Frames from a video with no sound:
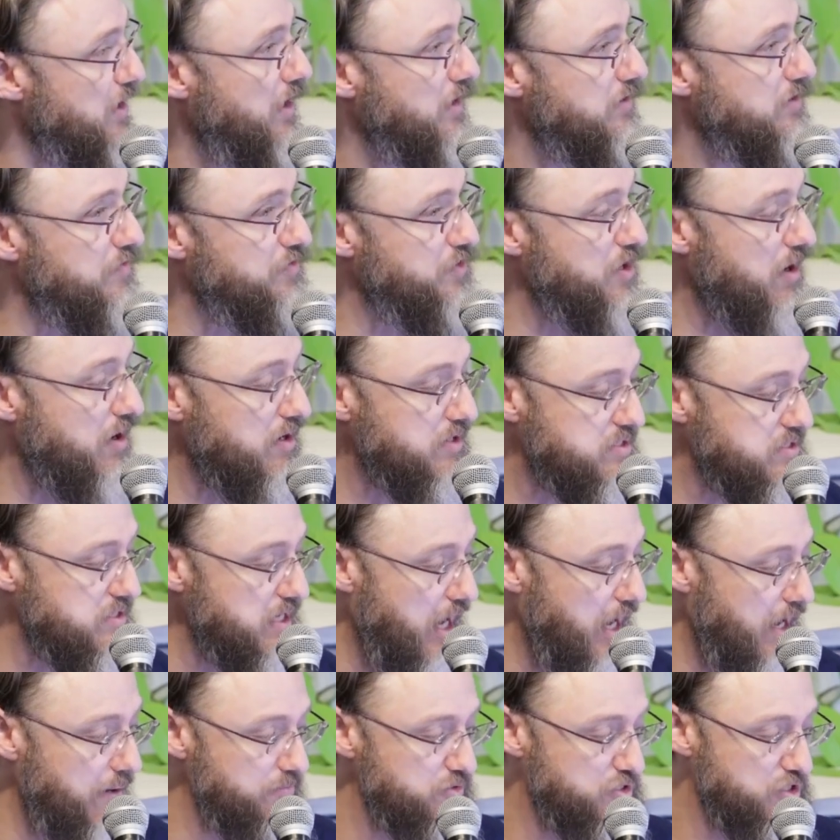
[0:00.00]
that there are
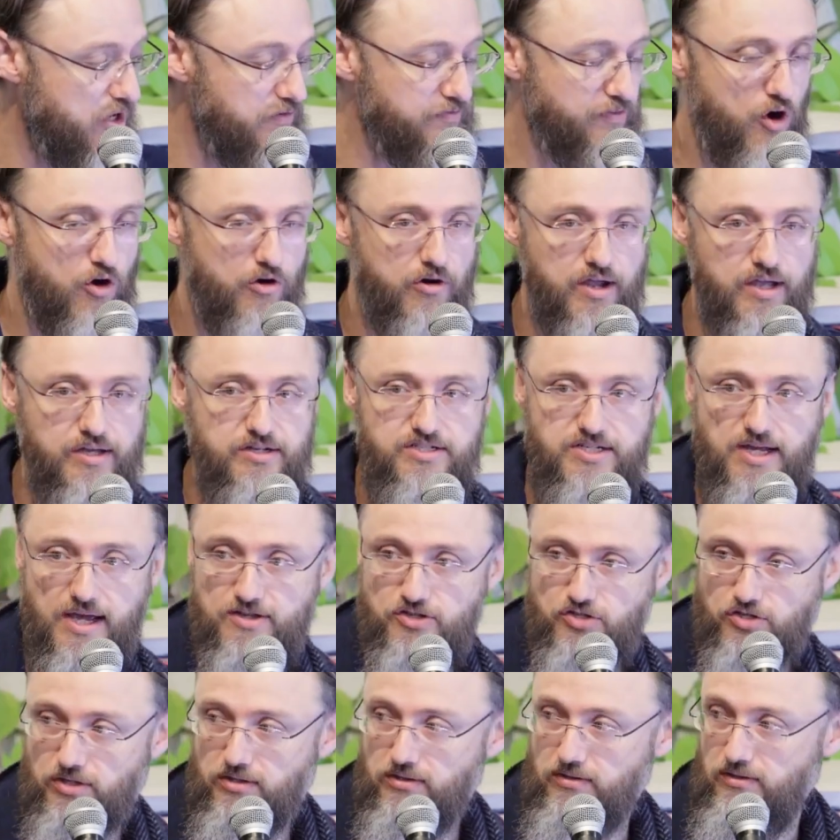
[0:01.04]
Psalms of
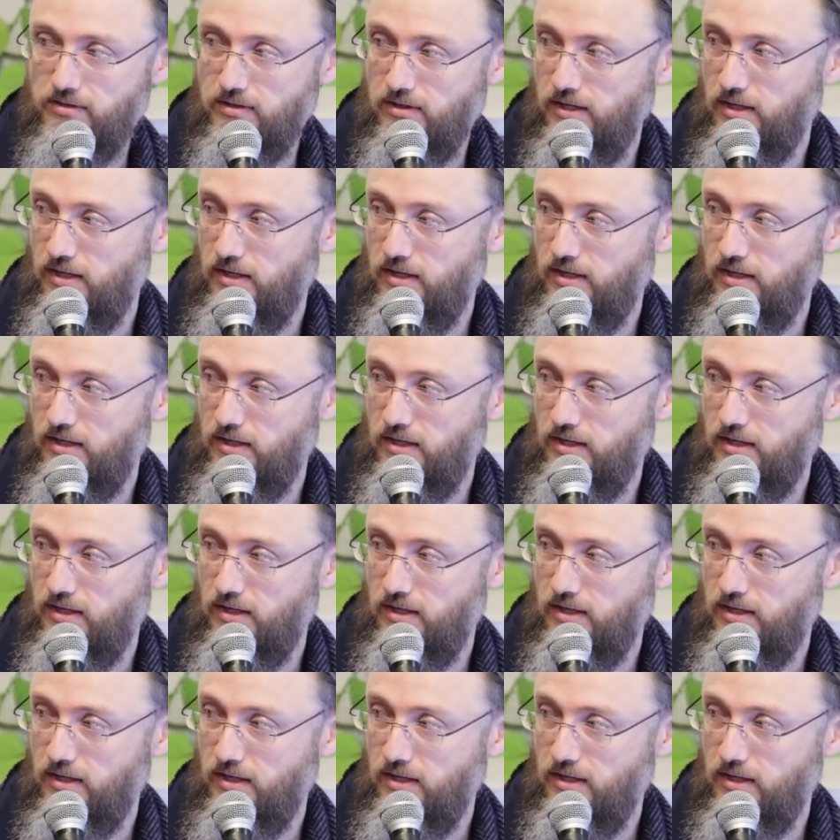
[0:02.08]
orientation,